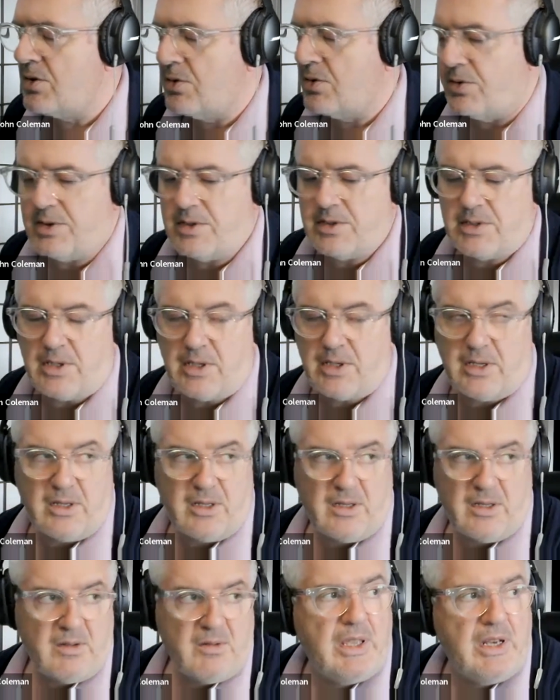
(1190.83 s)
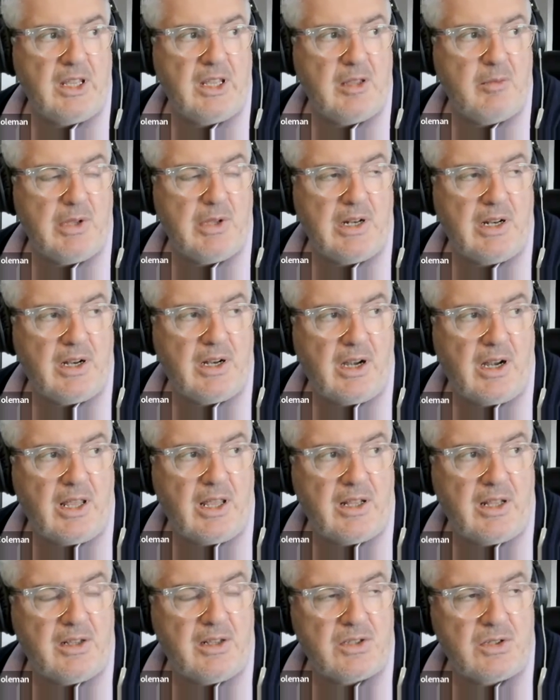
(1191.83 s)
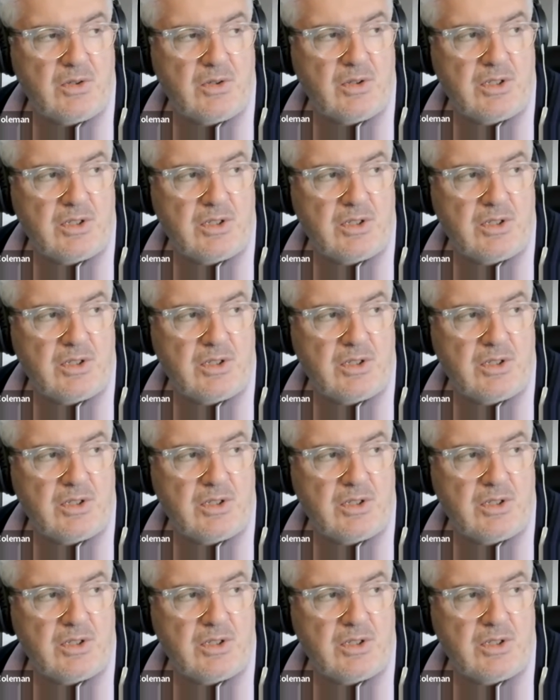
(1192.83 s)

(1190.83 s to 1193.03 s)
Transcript: And so there's a beginning, a middle, and an end.